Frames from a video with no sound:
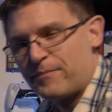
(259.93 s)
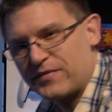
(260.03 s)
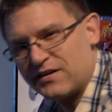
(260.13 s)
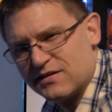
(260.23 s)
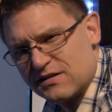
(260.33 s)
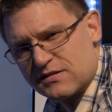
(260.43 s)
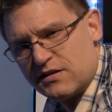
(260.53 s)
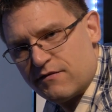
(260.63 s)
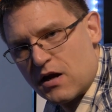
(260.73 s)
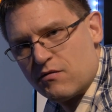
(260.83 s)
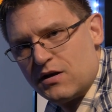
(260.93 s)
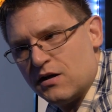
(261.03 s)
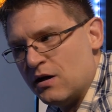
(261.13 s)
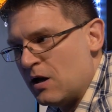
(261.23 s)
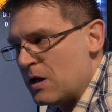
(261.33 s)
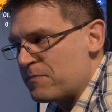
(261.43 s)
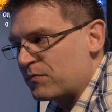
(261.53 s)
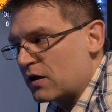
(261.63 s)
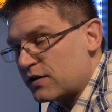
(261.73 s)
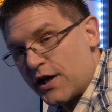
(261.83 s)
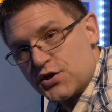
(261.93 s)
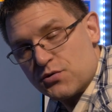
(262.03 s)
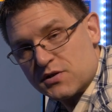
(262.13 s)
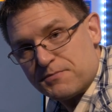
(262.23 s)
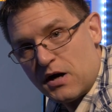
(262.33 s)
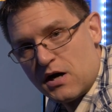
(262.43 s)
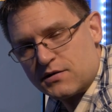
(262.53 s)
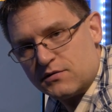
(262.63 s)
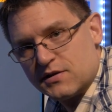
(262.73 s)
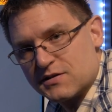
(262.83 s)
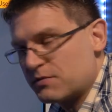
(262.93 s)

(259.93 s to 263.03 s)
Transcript: And this is the very dangerous part on this